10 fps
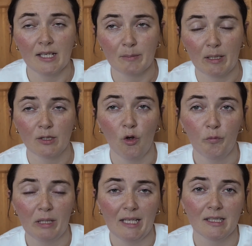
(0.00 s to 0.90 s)
That's my sort
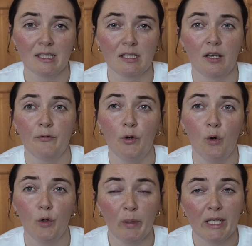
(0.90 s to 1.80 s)
of plans
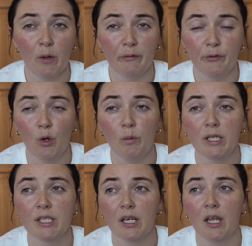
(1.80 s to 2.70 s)
for the week going
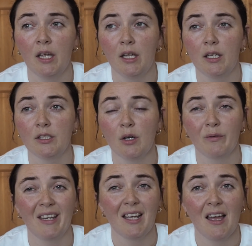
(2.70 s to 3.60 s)
forward.
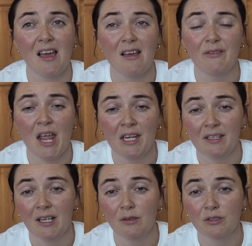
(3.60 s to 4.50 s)
Don't think I have
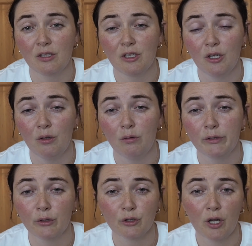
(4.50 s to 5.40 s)
anything else to
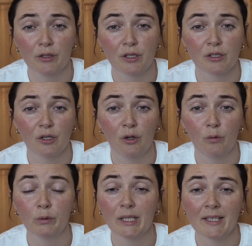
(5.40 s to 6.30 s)
touch on, so
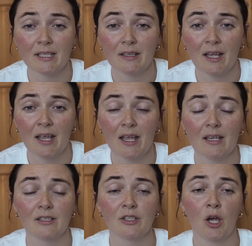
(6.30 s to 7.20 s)
we'll end it
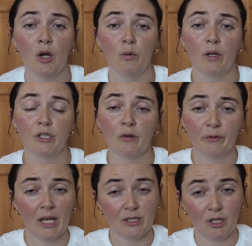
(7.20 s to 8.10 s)
there. So don't
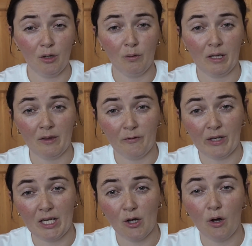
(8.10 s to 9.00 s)
forget to give the
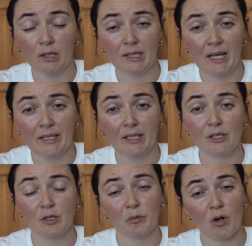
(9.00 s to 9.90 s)
video a like,
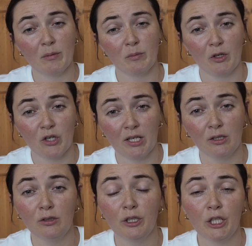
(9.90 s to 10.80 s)
subscribe to my
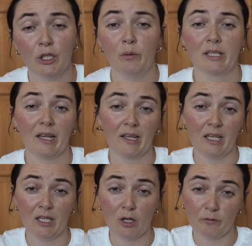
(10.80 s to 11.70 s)
channel. You can always click
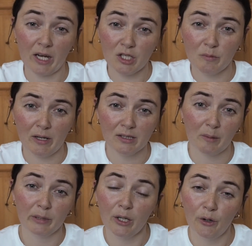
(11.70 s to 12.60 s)
the notification bell
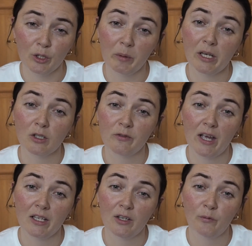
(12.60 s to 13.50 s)
down below and you'll be
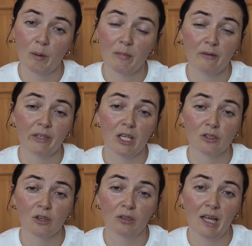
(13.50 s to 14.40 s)
notified of when my
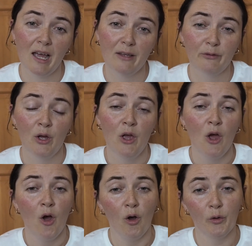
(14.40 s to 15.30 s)
videos go live.
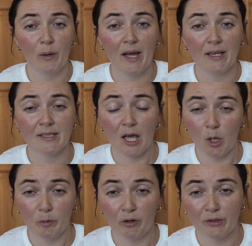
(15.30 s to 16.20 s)
Otherwise, I
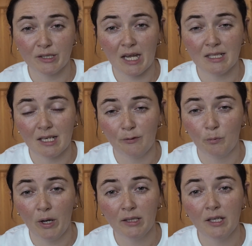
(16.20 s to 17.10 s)
hope you're all staying safe
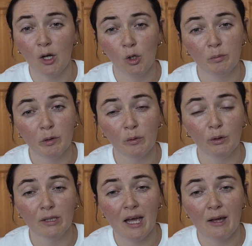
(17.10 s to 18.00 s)
and well. I hope you
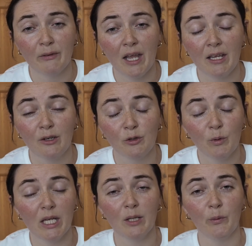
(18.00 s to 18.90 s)
all have a good
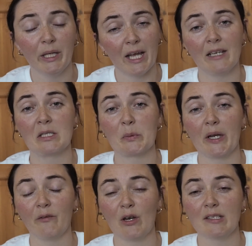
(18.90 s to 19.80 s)
week, weekend,
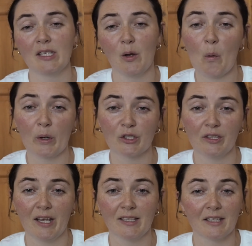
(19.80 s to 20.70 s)
whenever it is that you're
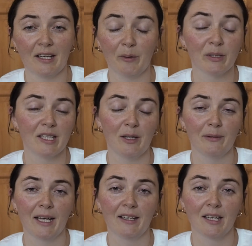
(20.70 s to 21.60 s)
watching this, and I will see
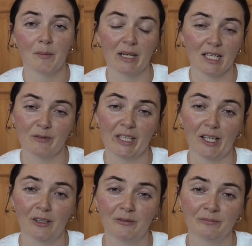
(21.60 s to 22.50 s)
you again in my next
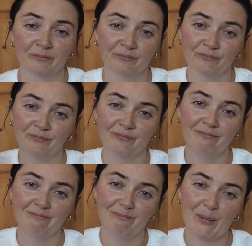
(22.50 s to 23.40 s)
video.
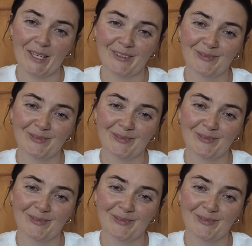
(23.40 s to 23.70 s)
Bye.